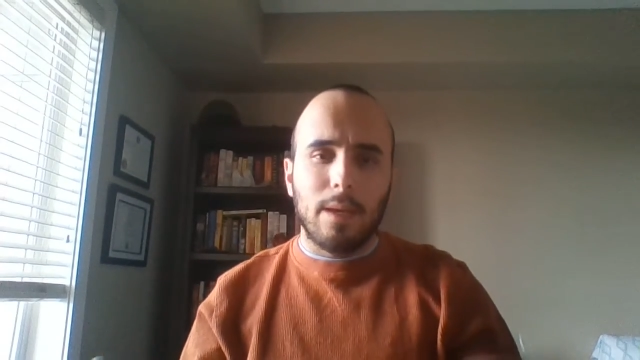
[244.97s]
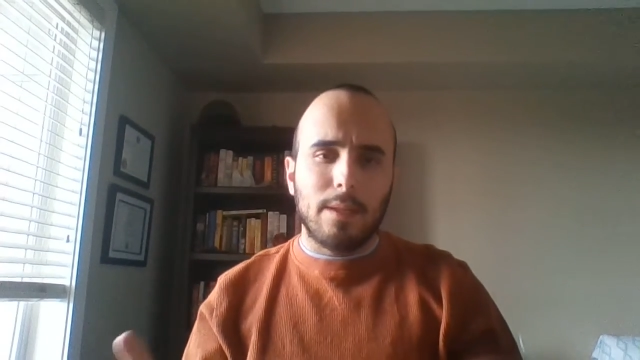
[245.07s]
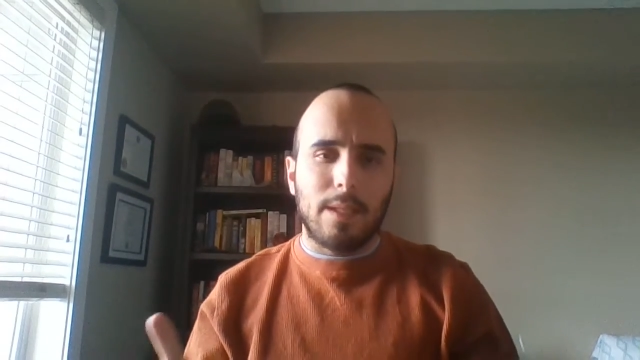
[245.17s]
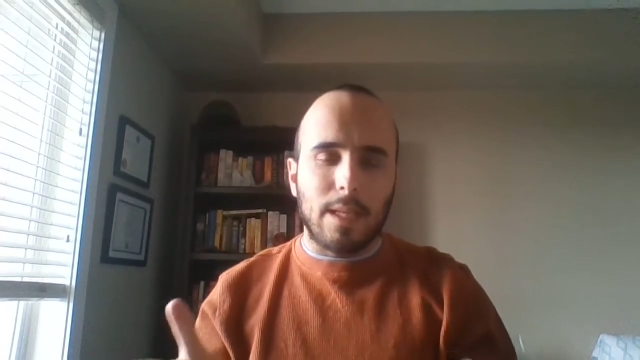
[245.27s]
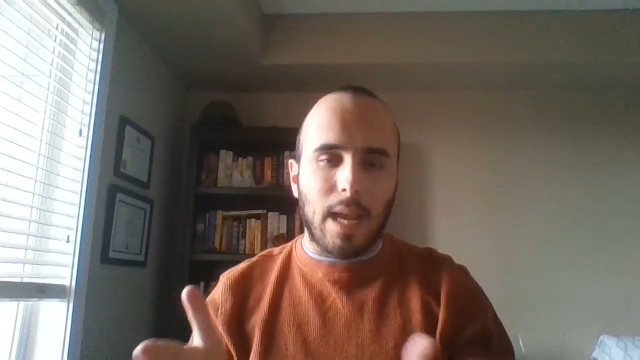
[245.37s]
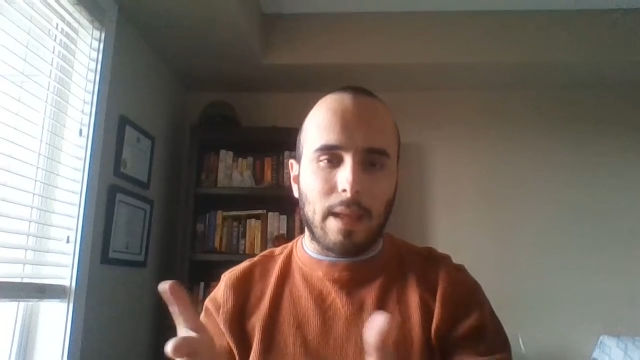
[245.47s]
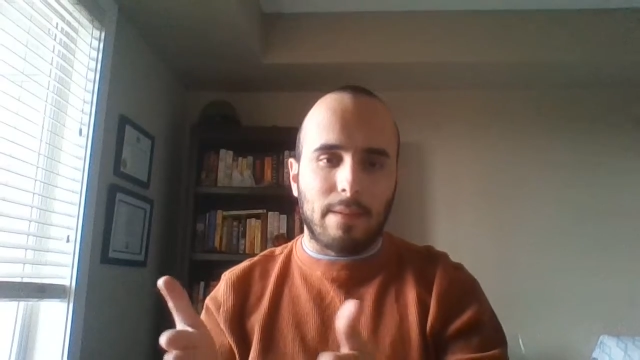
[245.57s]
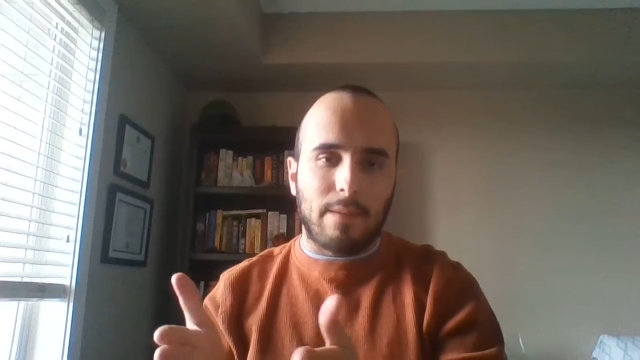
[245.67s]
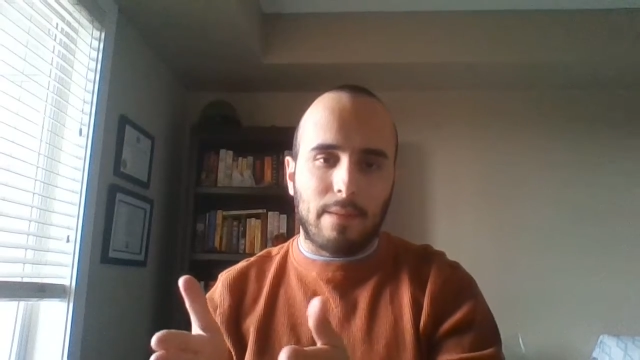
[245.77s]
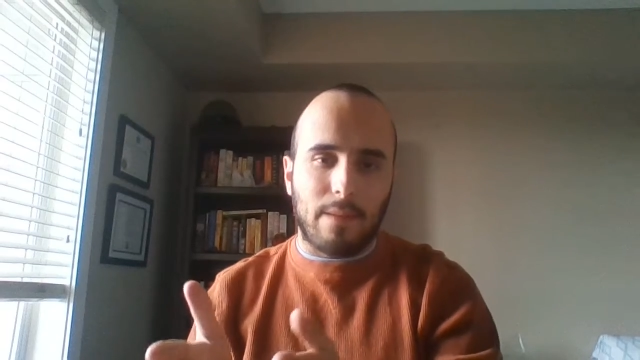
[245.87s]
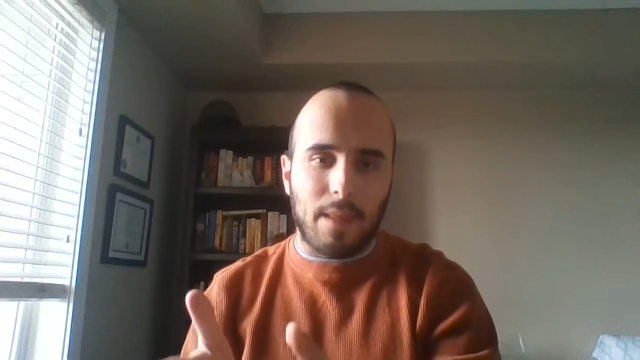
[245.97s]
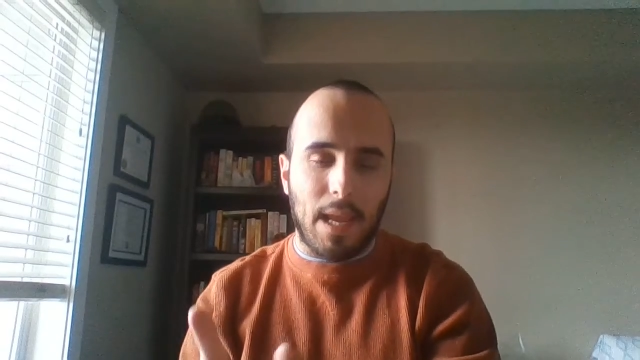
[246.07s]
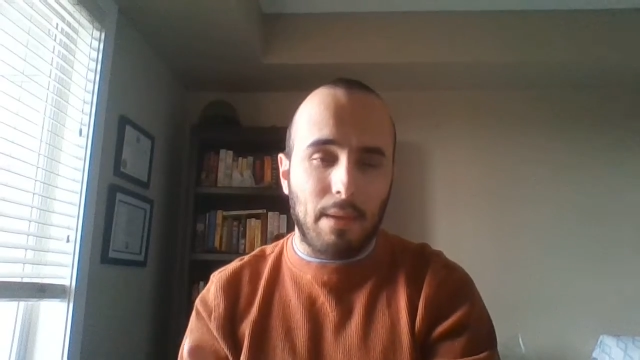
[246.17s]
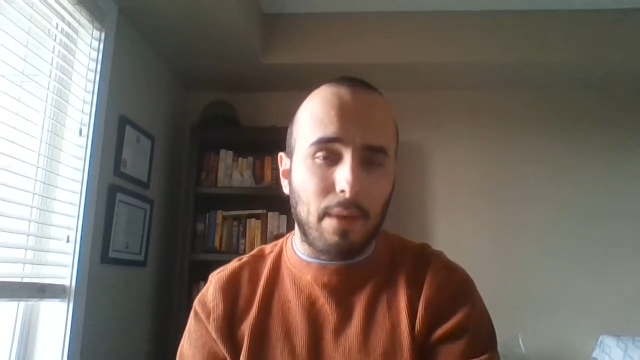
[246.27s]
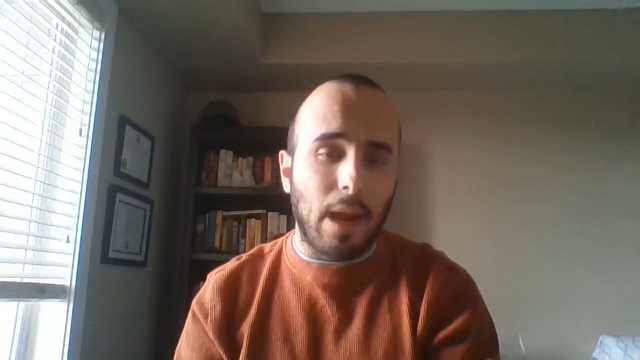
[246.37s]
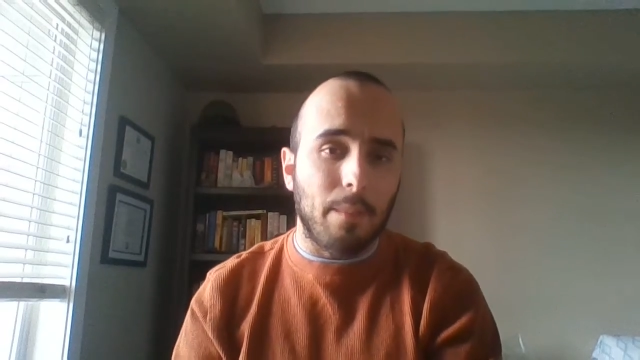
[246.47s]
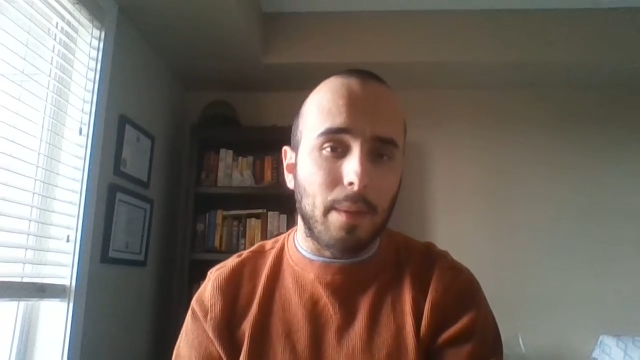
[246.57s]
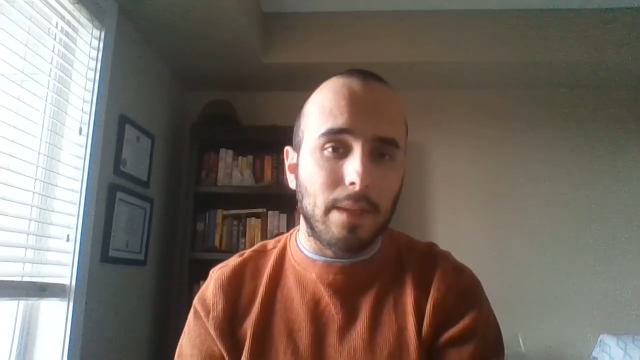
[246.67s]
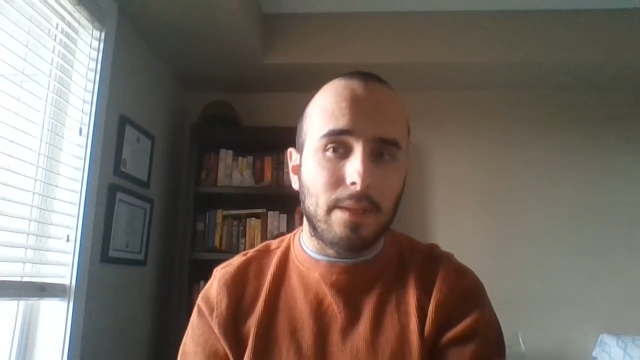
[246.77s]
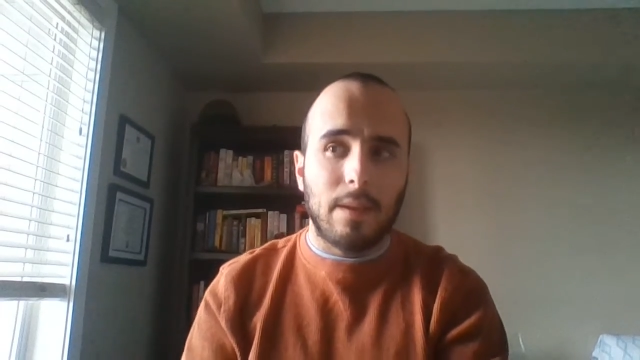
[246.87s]
to get the
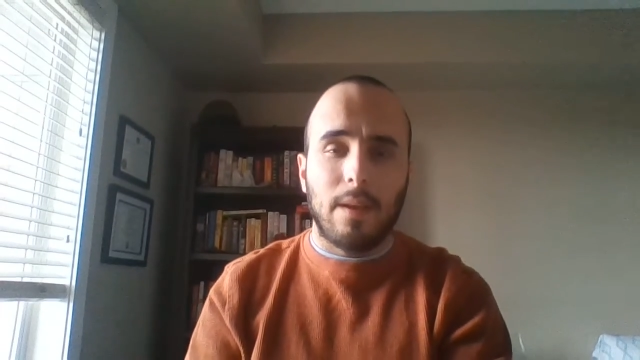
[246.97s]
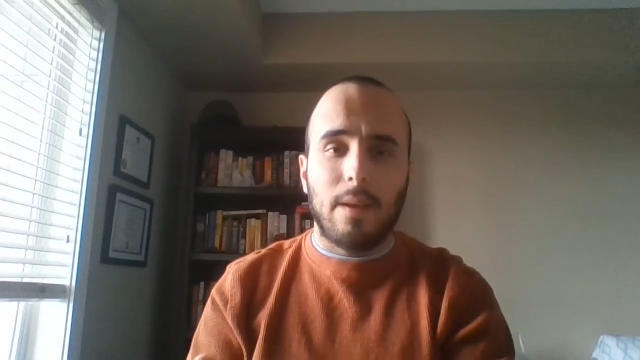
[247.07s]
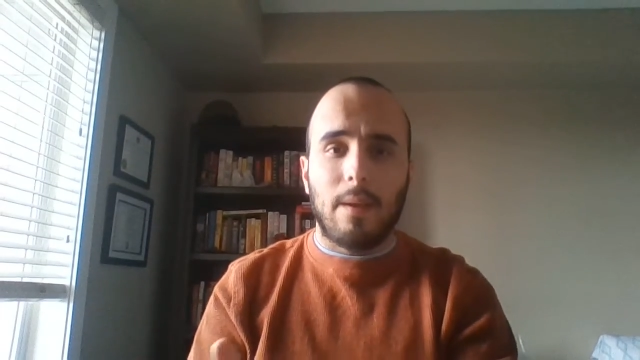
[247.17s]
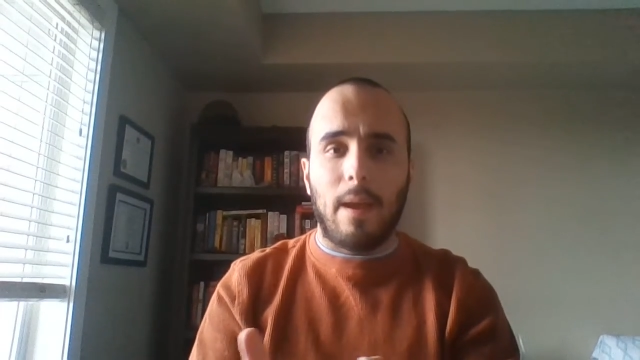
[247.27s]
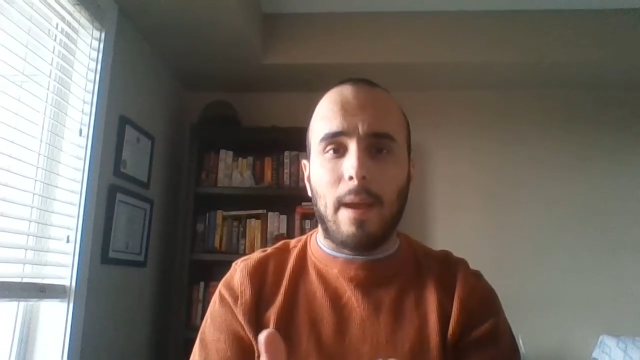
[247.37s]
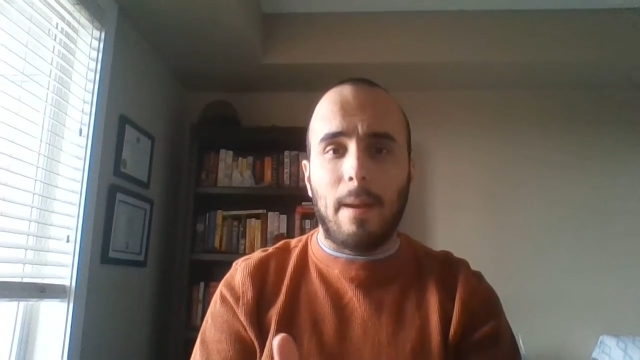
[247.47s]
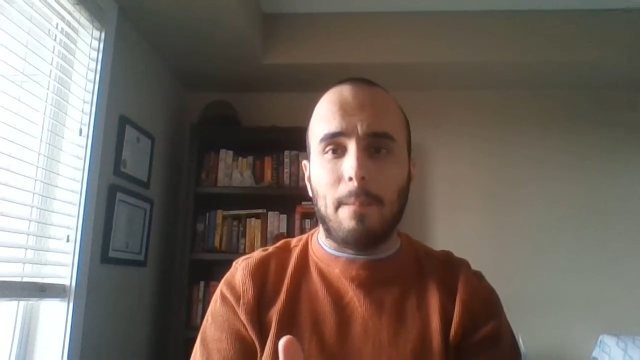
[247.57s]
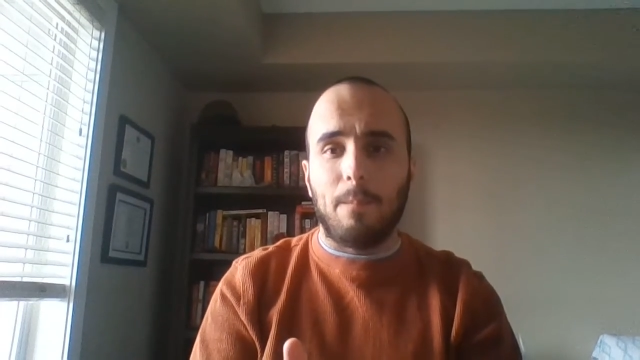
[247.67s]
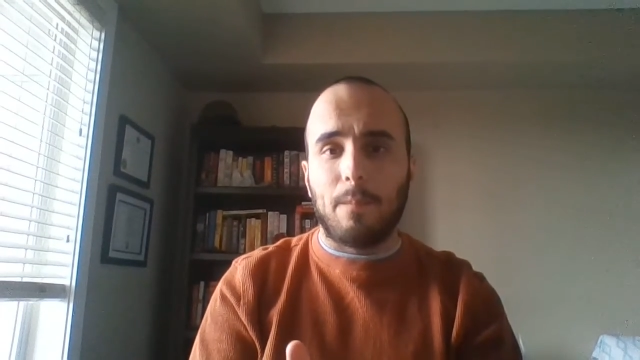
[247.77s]
environment, our